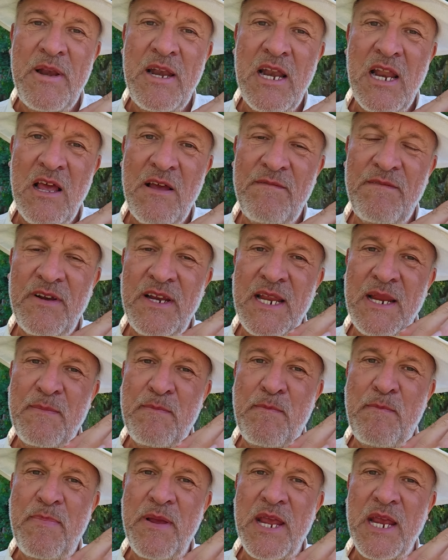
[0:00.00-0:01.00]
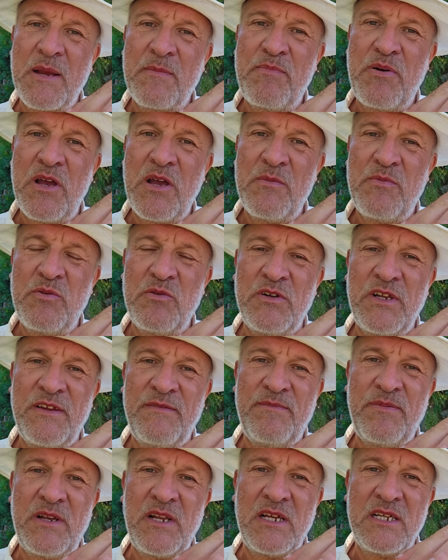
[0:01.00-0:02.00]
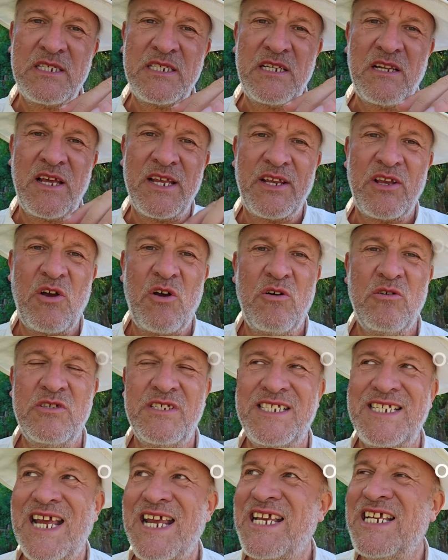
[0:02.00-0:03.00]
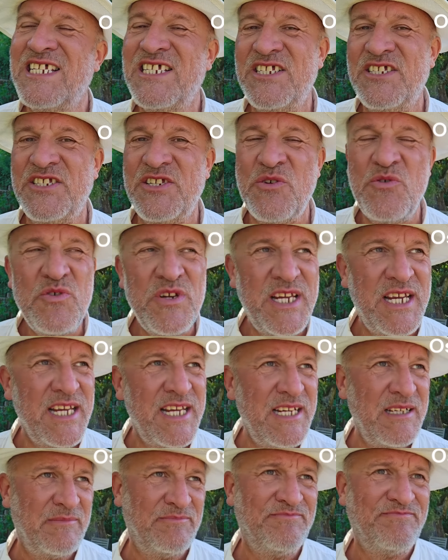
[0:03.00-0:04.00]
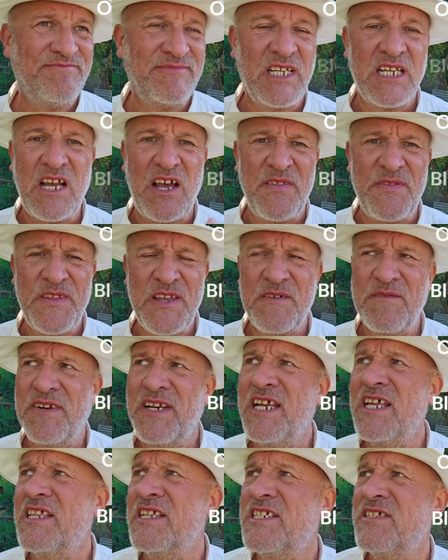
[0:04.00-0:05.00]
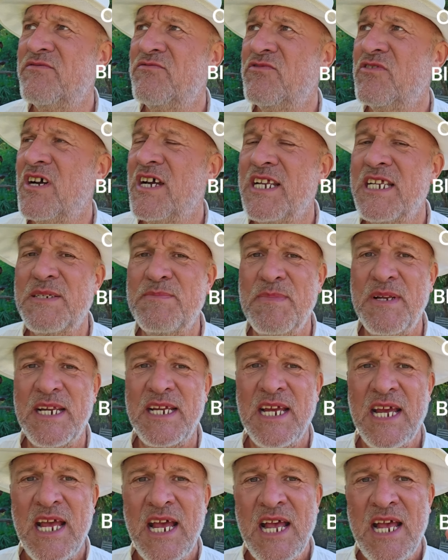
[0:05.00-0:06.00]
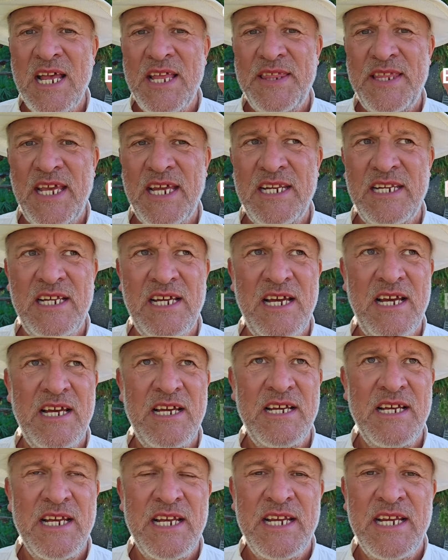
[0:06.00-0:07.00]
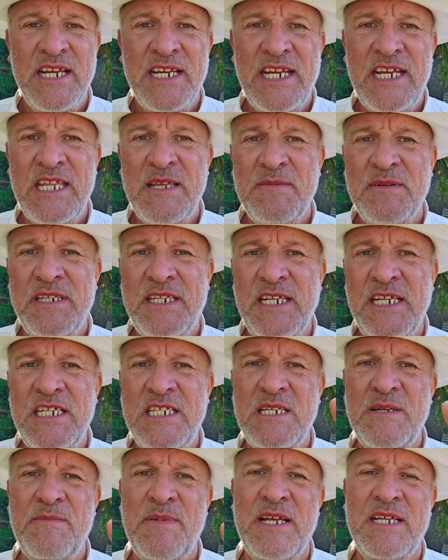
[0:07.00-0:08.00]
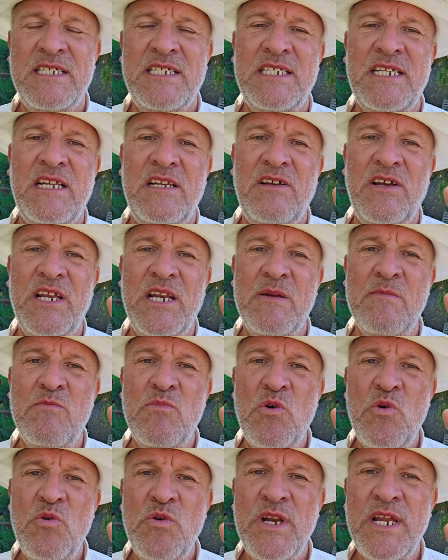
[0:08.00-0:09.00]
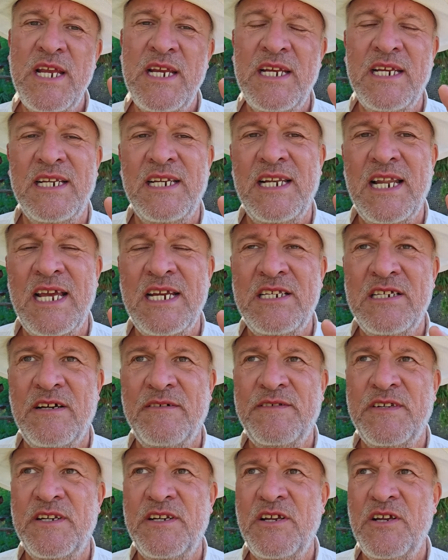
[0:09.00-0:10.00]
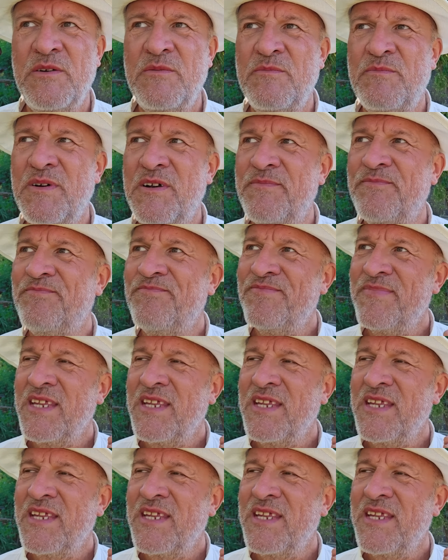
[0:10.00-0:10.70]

lovely big purple leaf plants like Ozakazuki, can't think of any others right at this minute, then give them a decent amount of sunlight in the morning and late afternoon. But